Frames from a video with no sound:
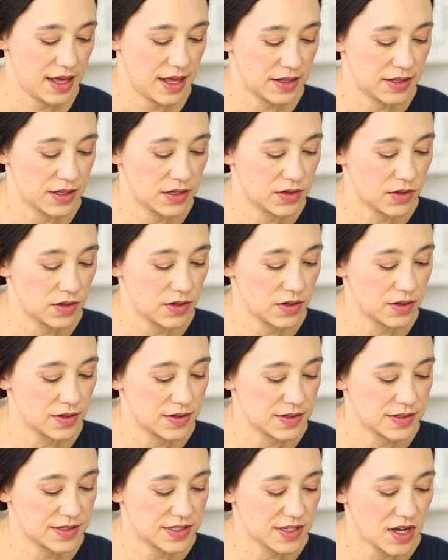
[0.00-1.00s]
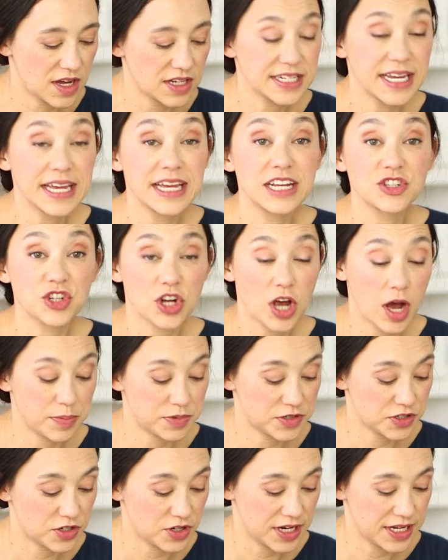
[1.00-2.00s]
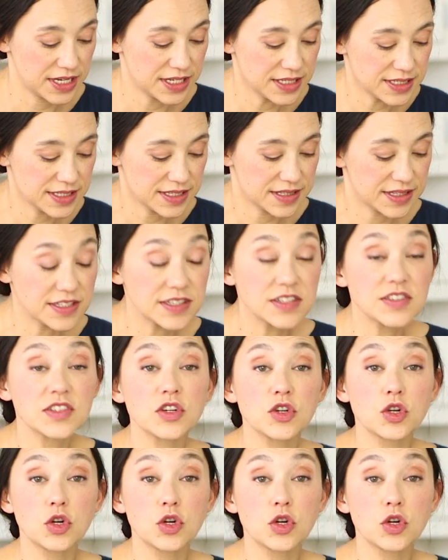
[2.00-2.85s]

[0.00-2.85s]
a little sauteed chopped greens. This is a